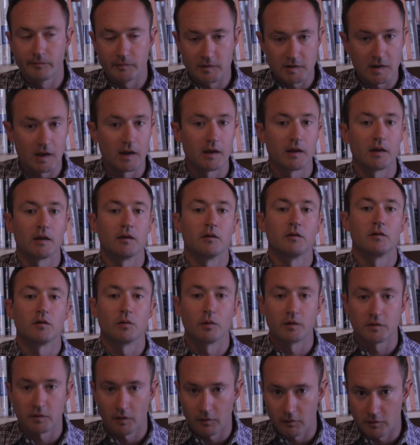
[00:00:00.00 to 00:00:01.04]
take into
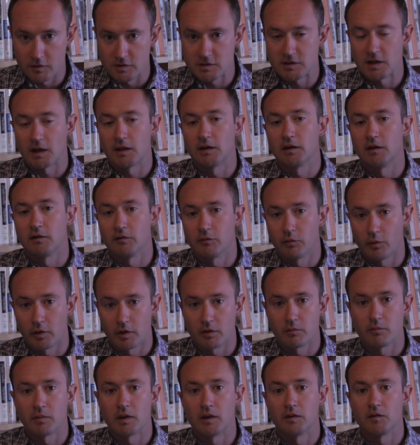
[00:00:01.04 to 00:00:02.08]
its understanding of what
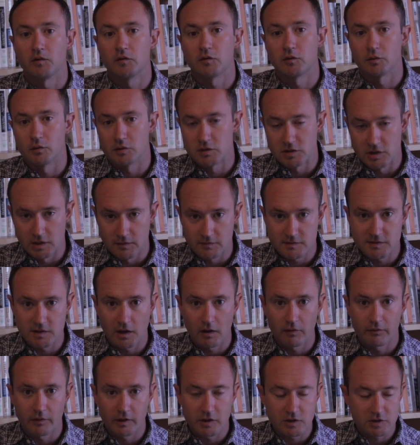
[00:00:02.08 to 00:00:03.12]
it means to achieve
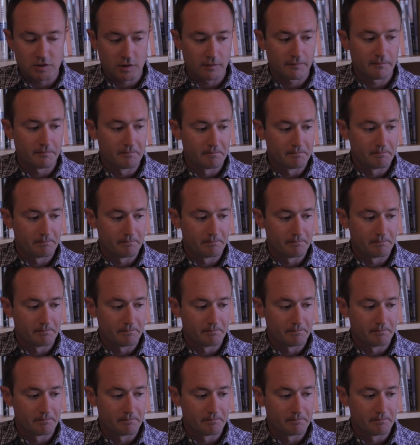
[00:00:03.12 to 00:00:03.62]
salvation.